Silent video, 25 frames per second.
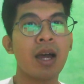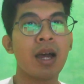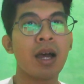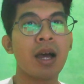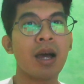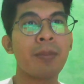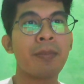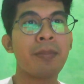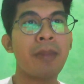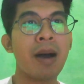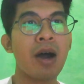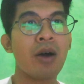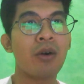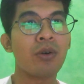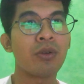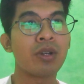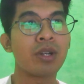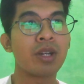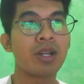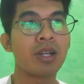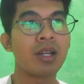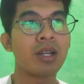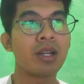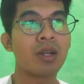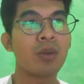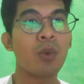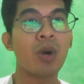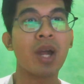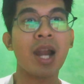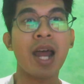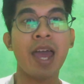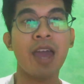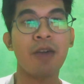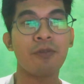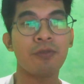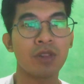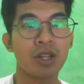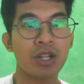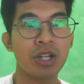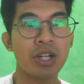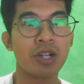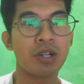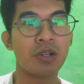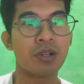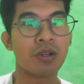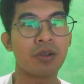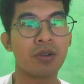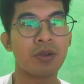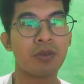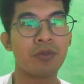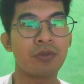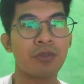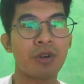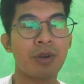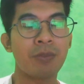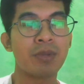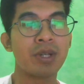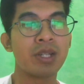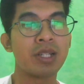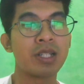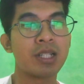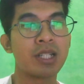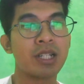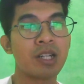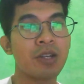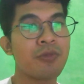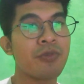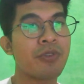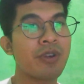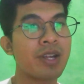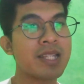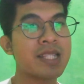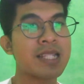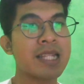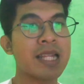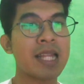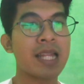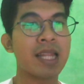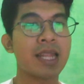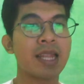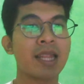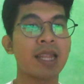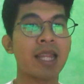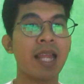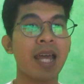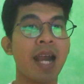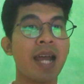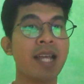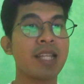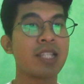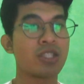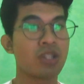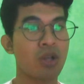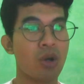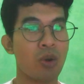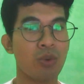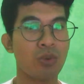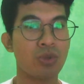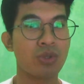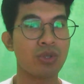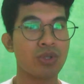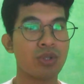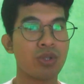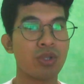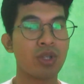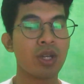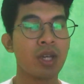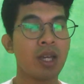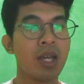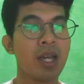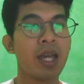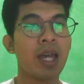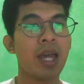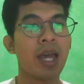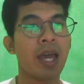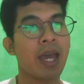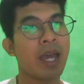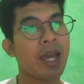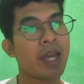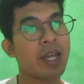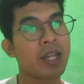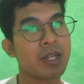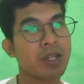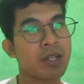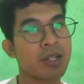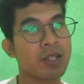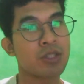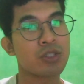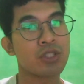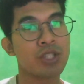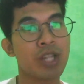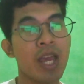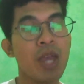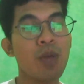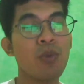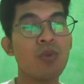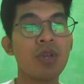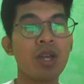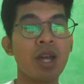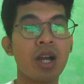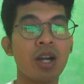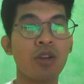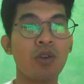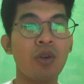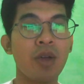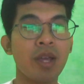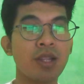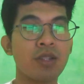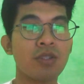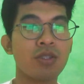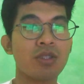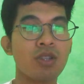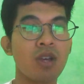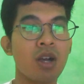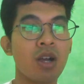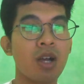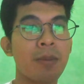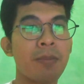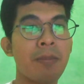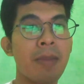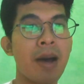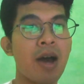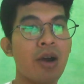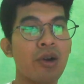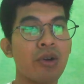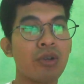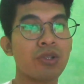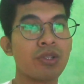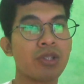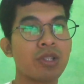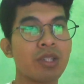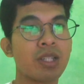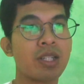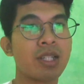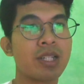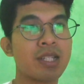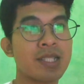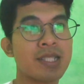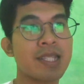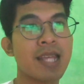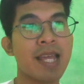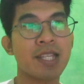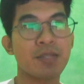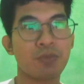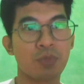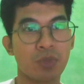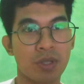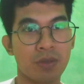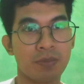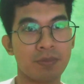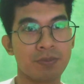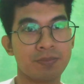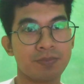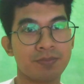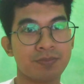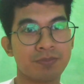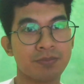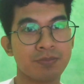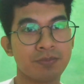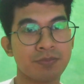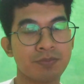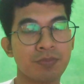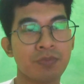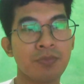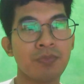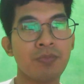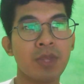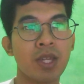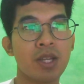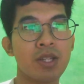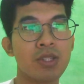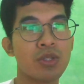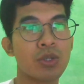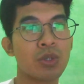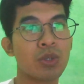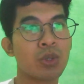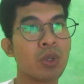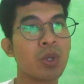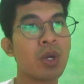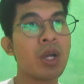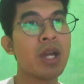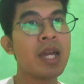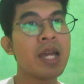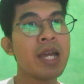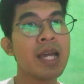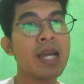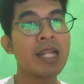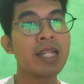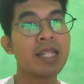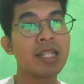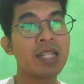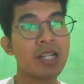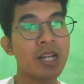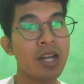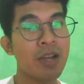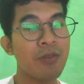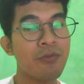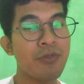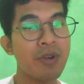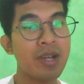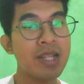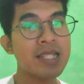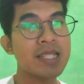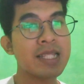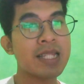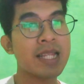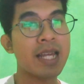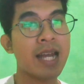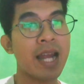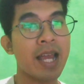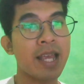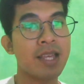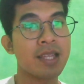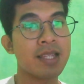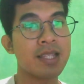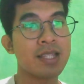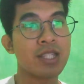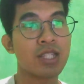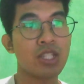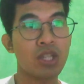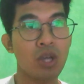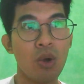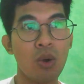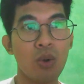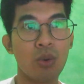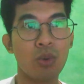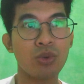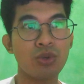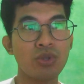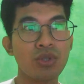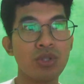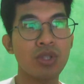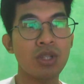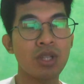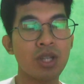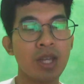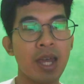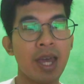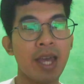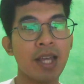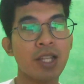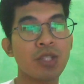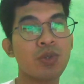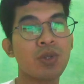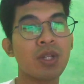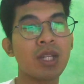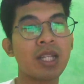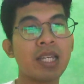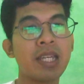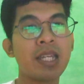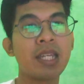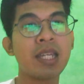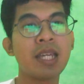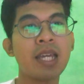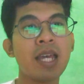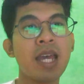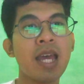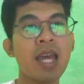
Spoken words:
about what I have learned from the reference that I chose. And today we are going to talk about assessment. So the reference that I chose, actually